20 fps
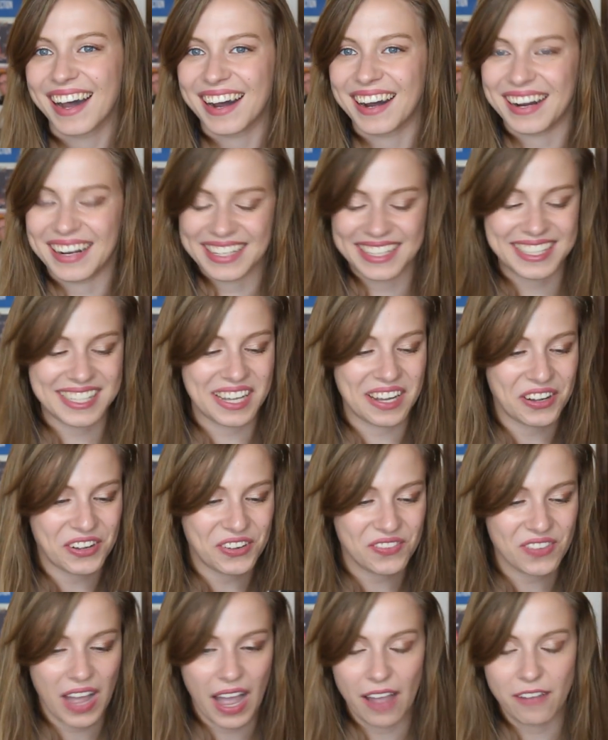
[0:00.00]

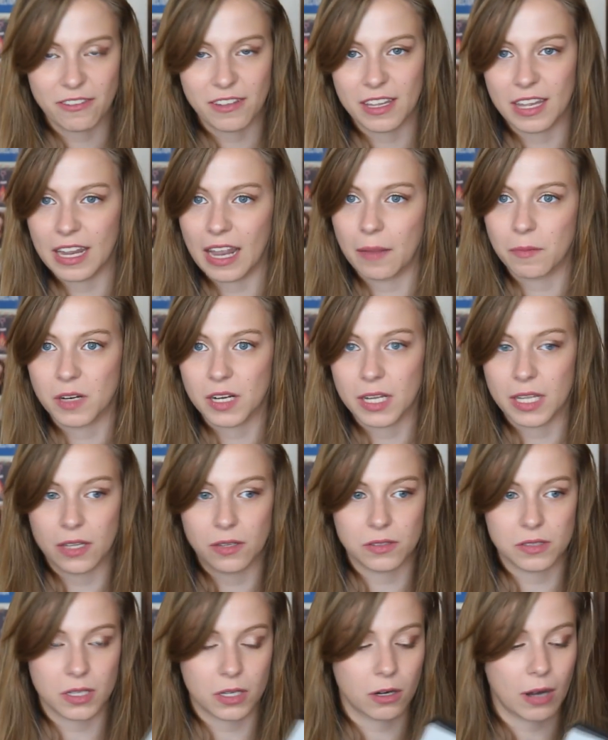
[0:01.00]
Awesome. I feel like I'm going to
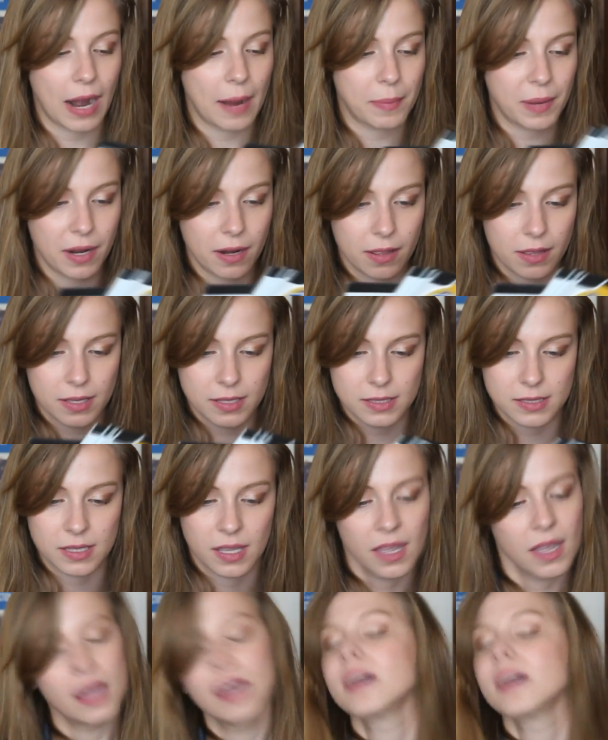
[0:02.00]
use the crap out of this.